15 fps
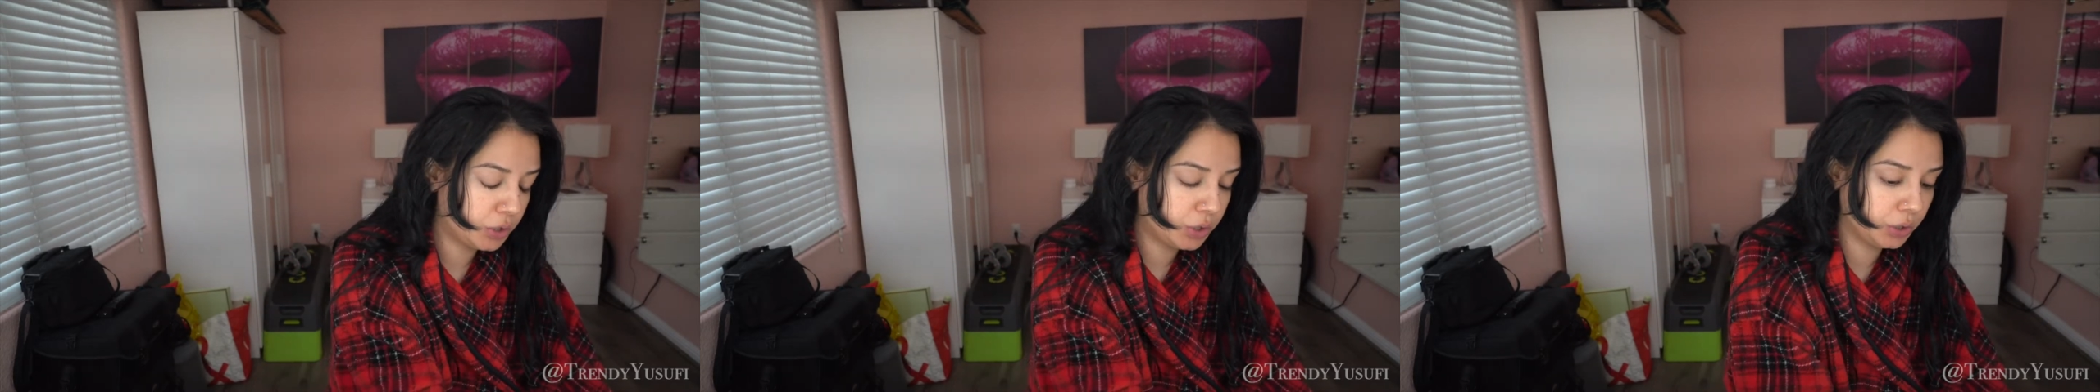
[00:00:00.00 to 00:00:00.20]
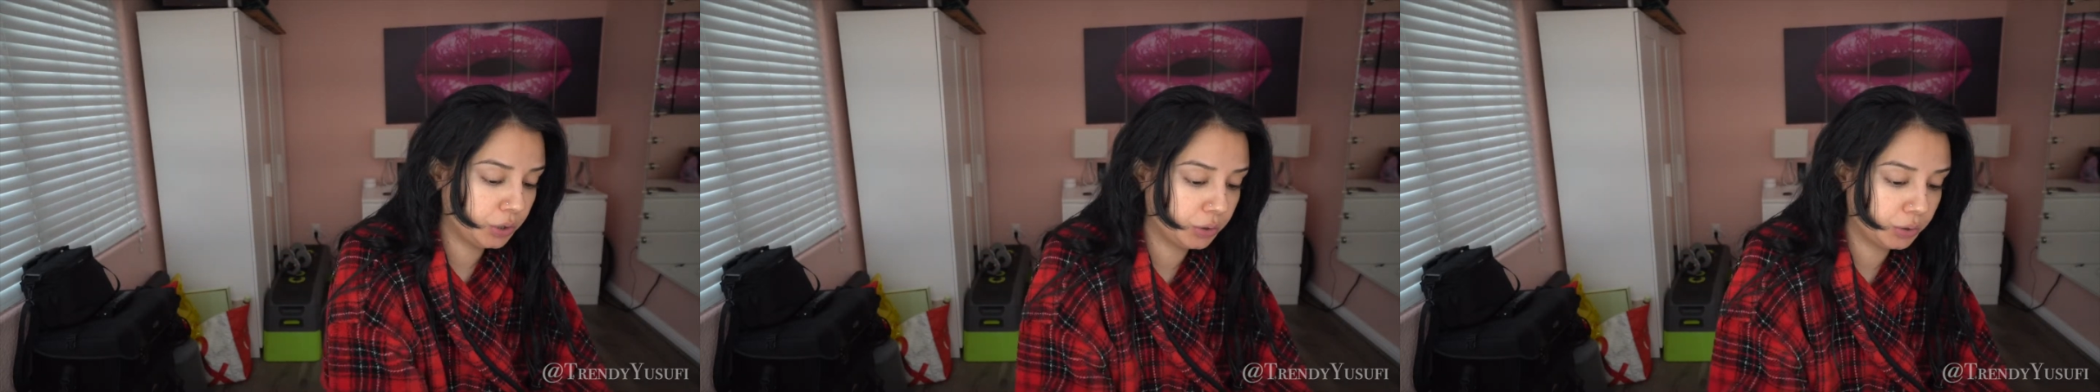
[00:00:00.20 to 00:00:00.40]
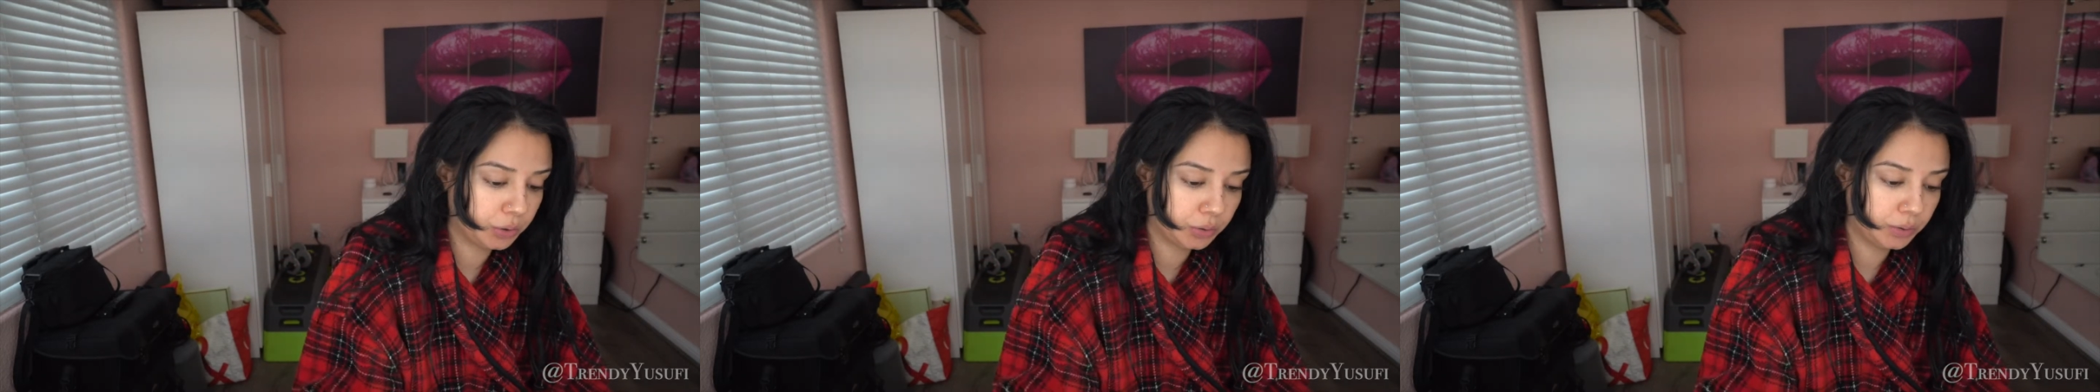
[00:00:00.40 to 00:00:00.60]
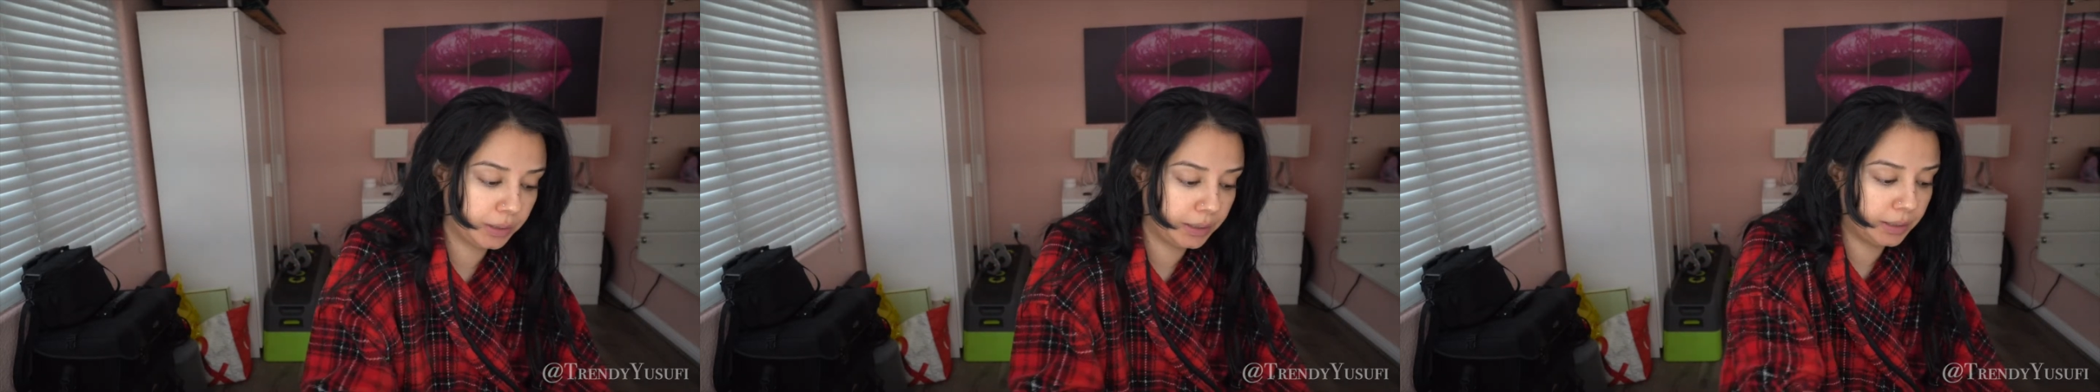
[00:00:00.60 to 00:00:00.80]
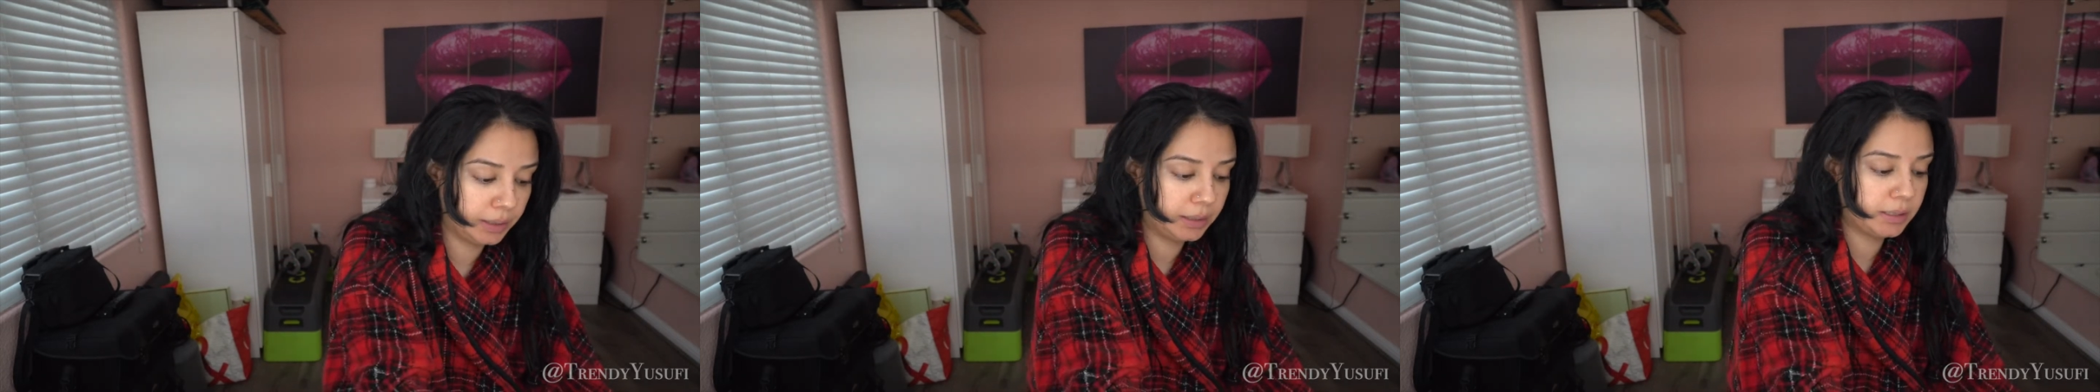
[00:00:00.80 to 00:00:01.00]
do
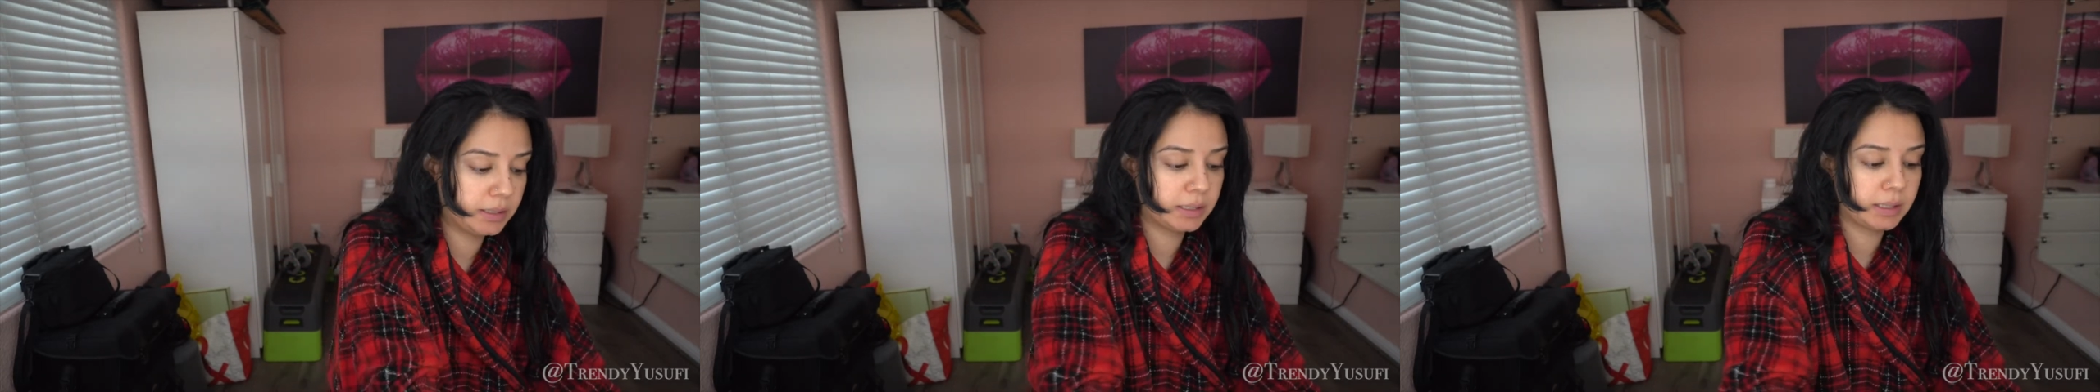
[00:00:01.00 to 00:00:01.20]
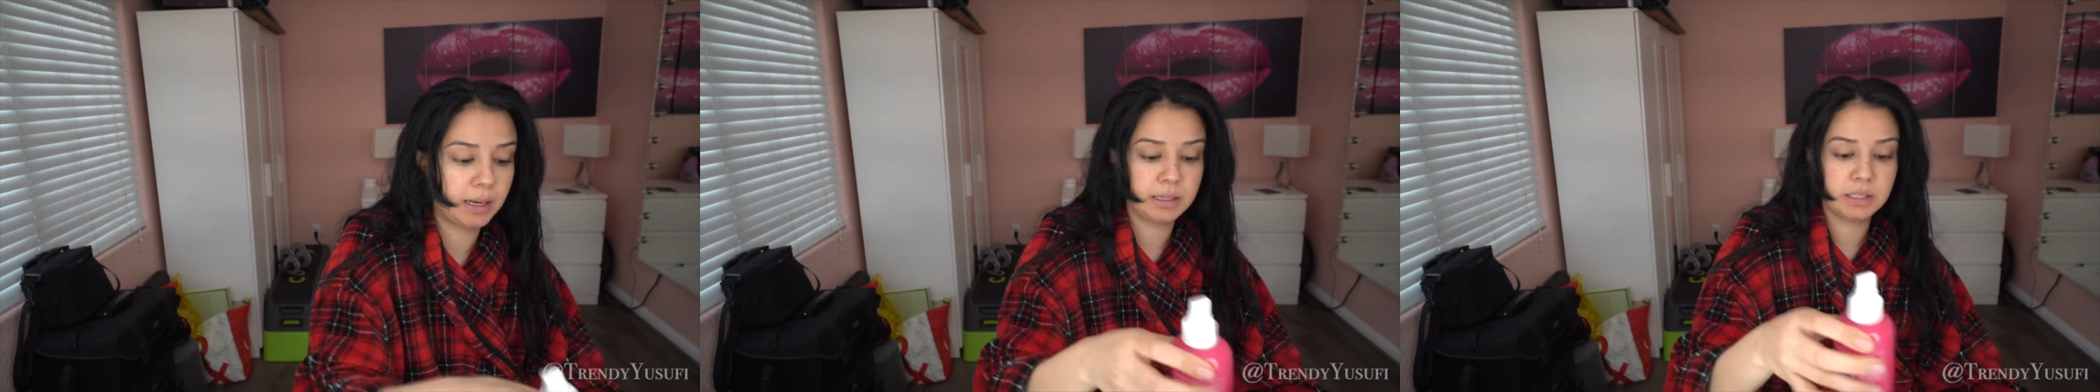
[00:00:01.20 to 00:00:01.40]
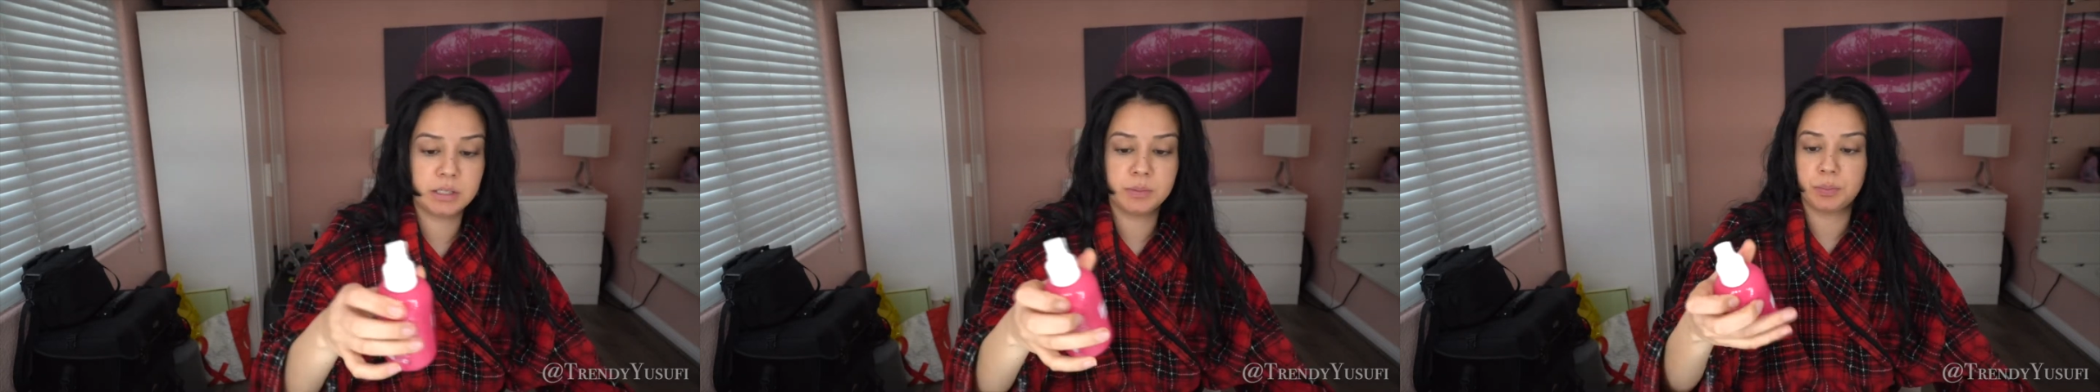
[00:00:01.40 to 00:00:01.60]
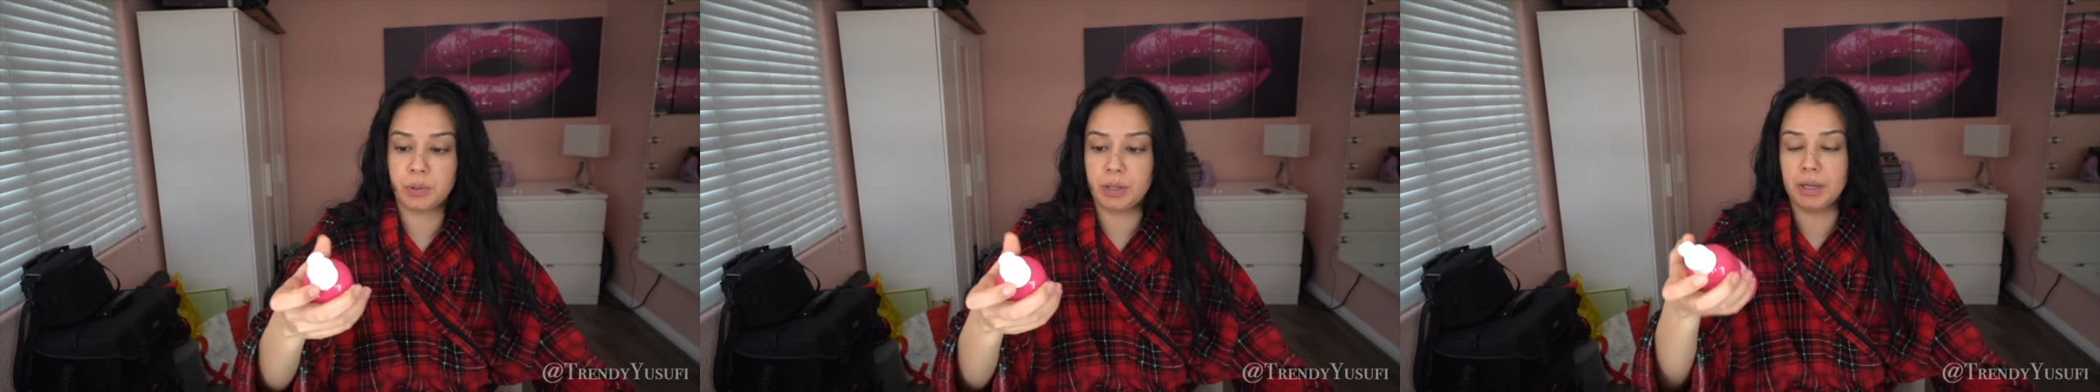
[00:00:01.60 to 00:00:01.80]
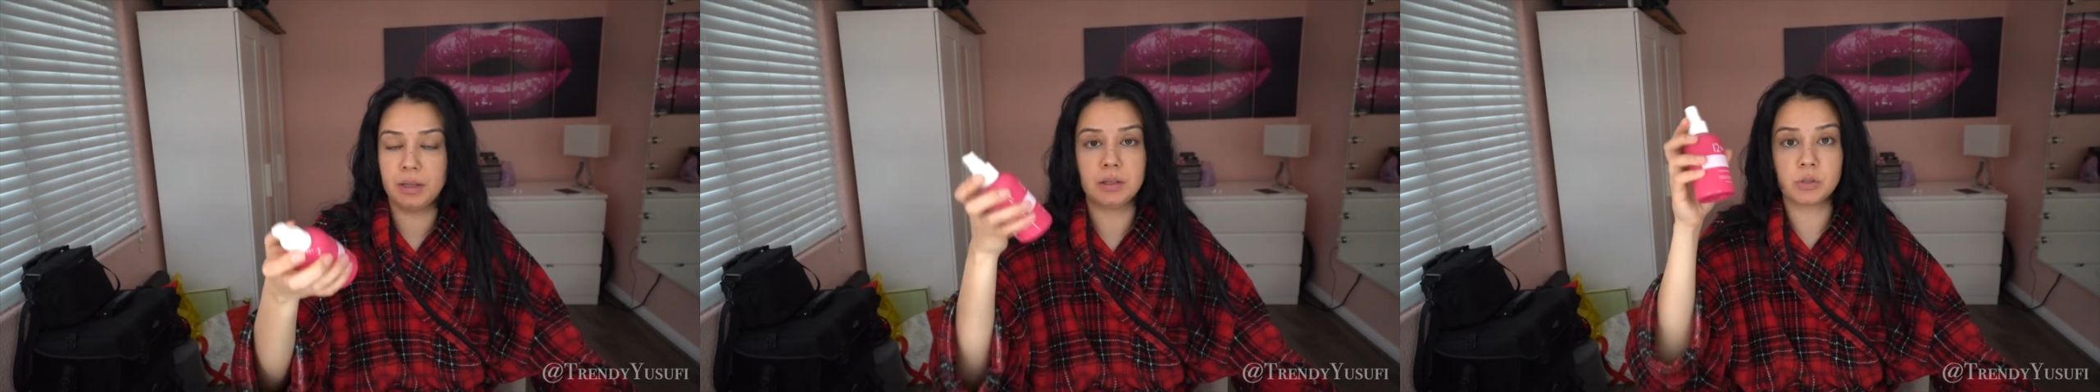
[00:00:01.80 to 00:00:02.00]
is I
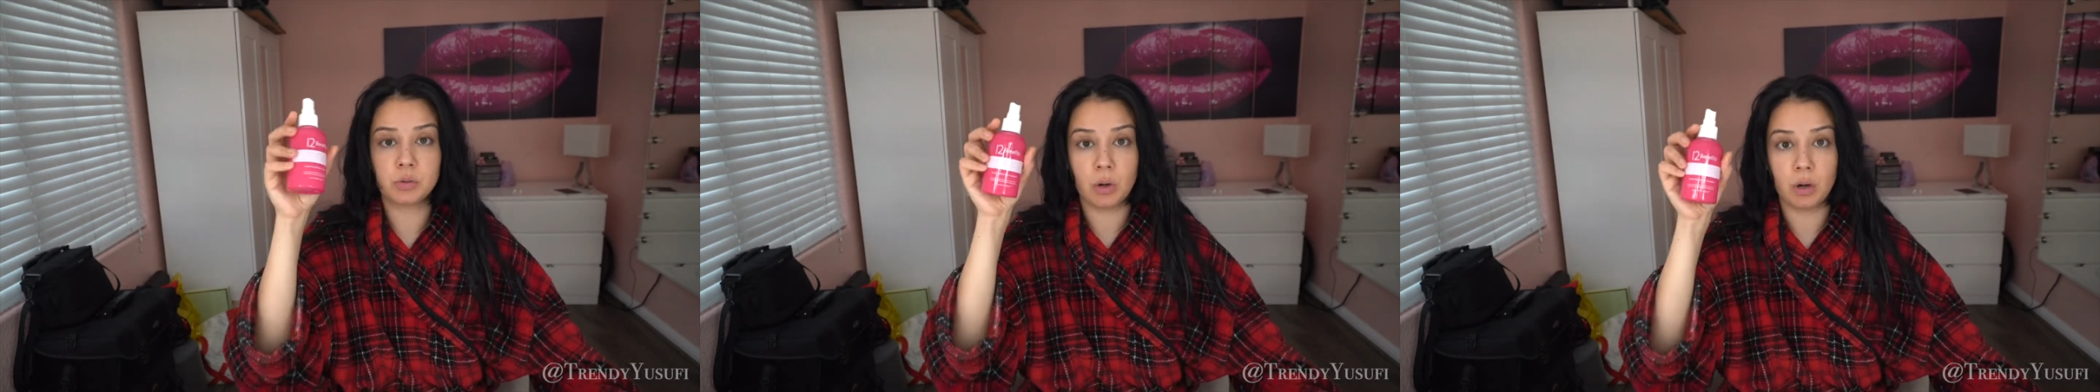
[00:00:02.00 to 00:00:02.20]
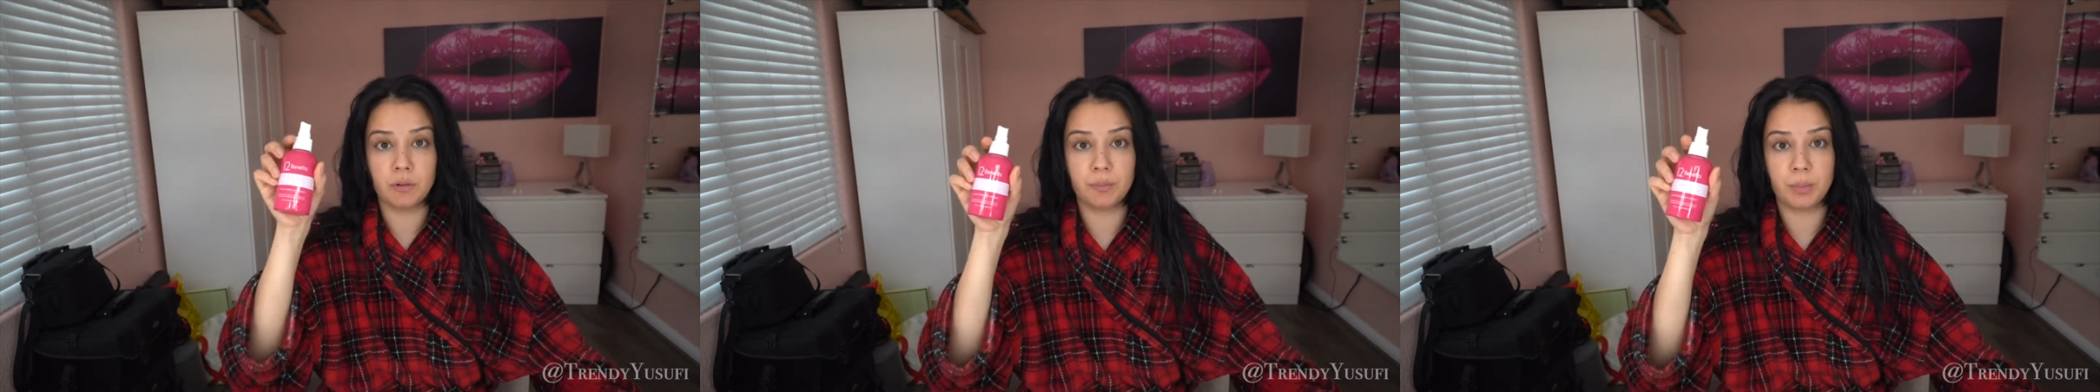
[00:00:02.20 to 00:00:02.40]
spray the 12